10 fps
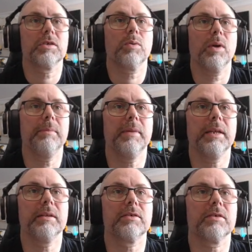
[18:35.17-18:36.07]
twenty
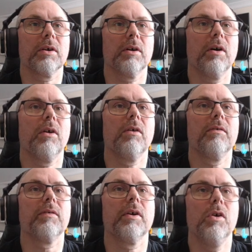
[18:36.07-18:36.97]
minutes
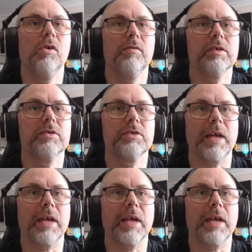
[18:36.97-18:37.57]
of hoovers,